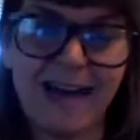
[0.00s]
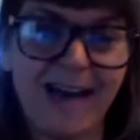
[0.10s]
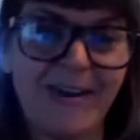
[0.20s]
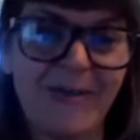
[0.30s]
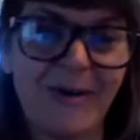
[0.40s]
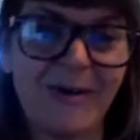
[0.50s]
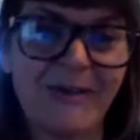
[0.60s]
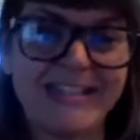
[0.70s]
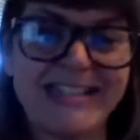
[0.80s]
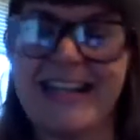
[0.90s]
on what we
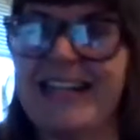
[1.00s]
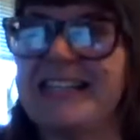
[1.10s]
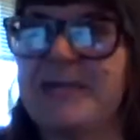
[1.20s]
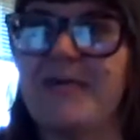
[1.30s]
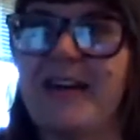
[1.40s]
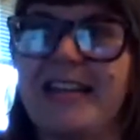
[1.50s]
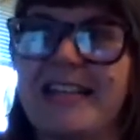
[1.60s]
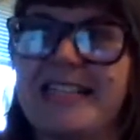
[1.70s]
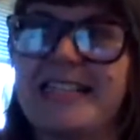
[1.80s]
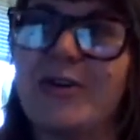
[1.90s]
were studying. So we've got
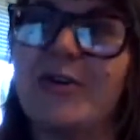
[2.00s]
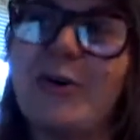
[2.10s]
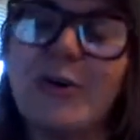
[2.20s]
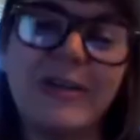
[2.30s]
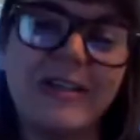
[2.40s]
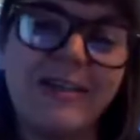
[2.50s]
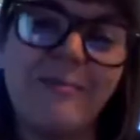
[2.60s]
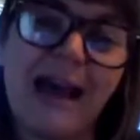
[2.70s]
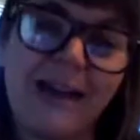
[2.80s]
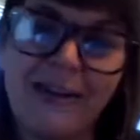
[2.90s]
this cool
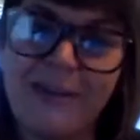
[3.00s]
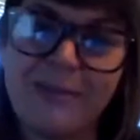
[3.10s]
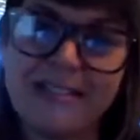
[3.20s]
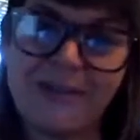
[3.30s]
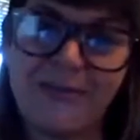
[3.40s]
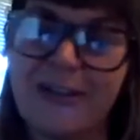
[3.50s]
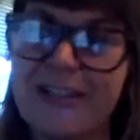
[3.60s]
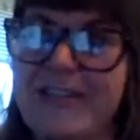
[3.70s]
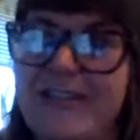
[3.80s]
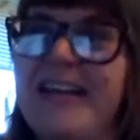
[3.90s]
background music for
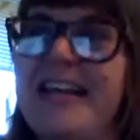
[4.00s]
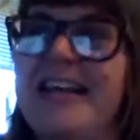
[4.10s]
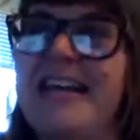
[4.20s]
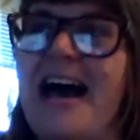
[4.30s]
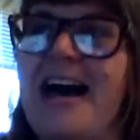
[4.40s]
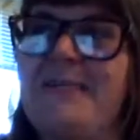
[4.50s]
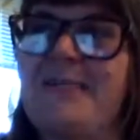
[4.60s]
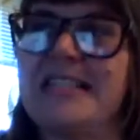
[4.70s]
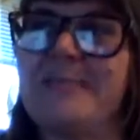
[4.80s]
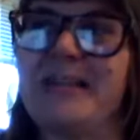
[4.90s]
you,
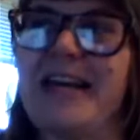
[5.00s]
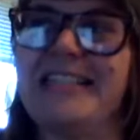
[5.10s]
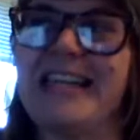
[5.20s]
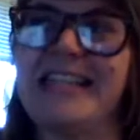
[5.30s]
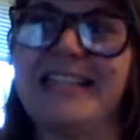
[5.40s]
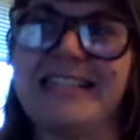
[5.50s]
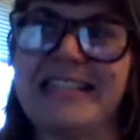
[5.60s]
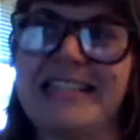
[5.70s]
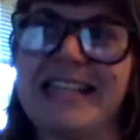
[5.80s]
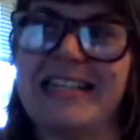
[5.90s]
supply chain and
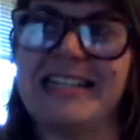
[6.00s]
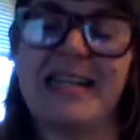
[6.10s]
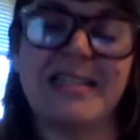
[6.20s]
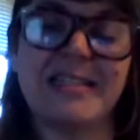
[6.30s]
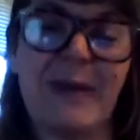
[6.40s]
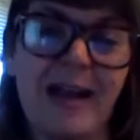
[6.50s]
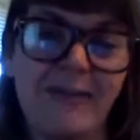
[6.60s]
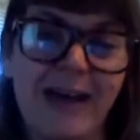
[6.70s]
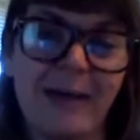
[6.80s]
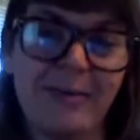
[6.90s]
logistics
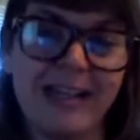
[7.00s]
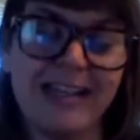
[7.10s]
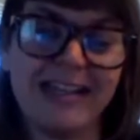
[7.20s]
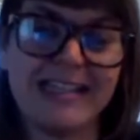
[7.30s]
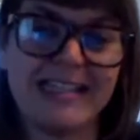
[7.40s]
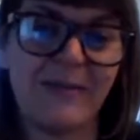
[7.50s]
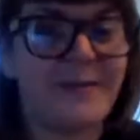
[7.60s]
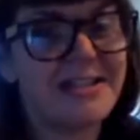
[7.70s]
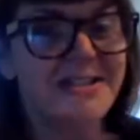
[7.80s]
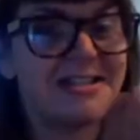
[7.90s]
Spotify playlist that
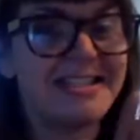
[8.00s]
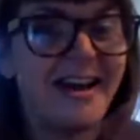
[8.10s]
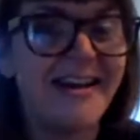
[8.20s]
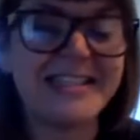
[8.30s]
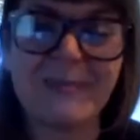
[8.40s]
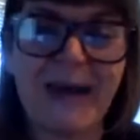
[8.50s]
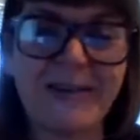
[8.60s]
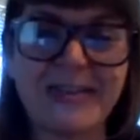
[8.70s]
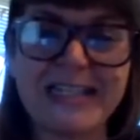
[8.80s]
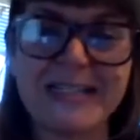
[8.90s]
features songs
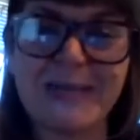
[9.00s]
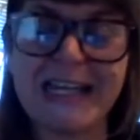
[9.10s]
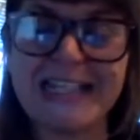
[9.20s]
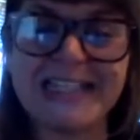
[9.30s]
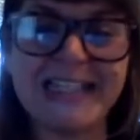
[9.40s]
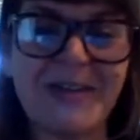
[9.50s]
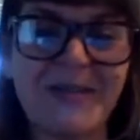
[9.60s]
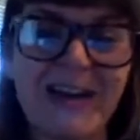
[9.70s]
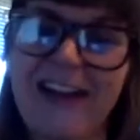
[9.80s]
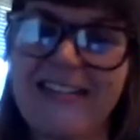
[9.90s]
about transportation
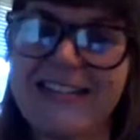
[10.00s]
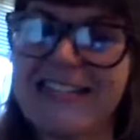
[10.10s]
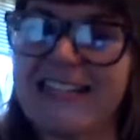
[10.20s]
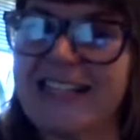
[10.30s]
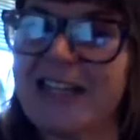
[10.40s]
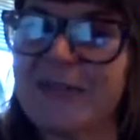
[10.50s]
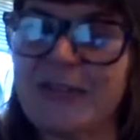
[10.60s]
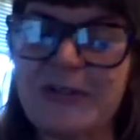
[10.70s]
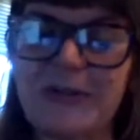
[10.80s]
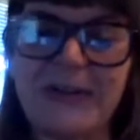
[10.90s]
and warehousing and
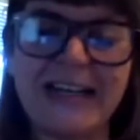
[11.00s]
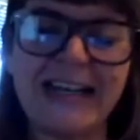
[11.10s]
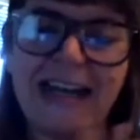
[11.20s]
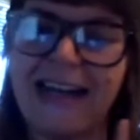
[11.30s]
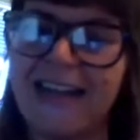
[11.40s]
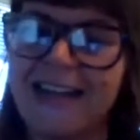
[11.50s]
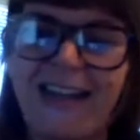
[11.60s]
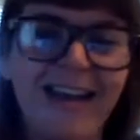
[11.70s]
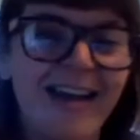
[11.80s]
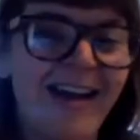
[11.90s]
inventory and
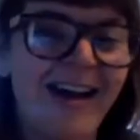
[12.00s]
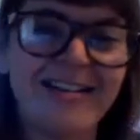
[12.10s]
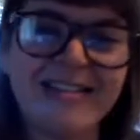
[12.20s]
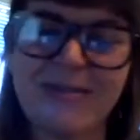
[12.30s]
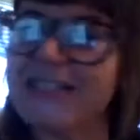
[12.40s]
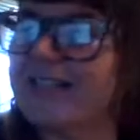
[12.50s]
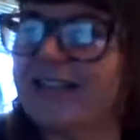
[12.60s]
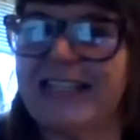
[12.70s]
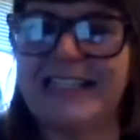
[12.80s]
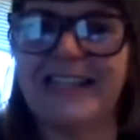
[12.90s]
all sorts of
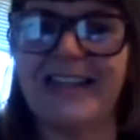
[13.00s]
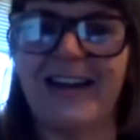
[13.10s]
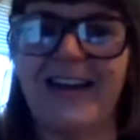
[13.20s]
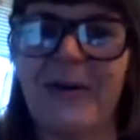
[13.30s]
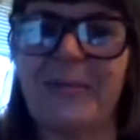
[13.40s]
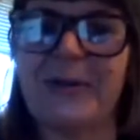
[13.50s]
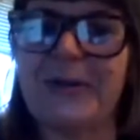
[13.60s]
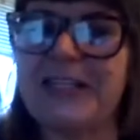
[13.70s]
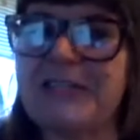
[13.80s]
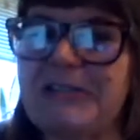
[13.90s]
goodies in there. I hope you'll
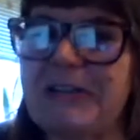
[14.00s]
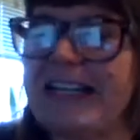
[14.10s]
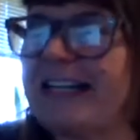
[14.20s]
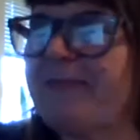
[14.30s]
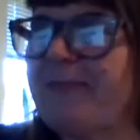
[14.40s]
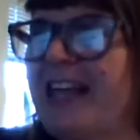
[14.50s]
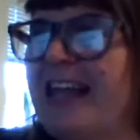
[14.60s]
enjoy it.